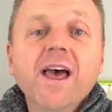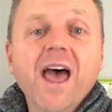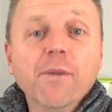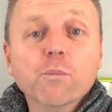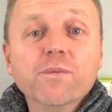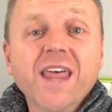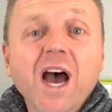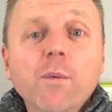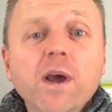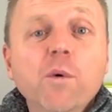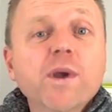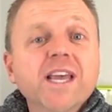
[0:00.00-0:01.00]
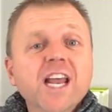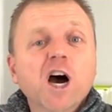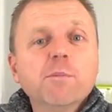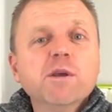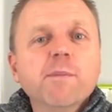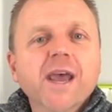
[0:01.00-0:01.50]
and that way we can
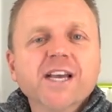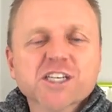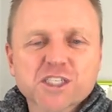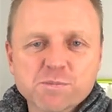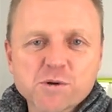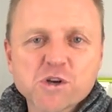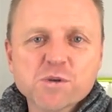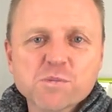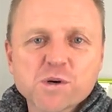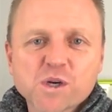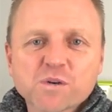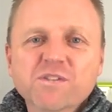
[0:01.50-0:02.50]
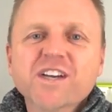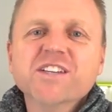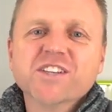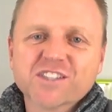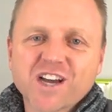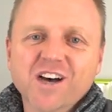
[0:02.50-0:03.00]
help you make a smooth move
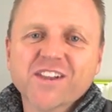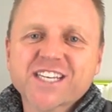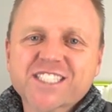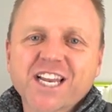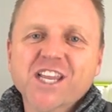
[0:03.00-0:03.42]
to Salt Lake City,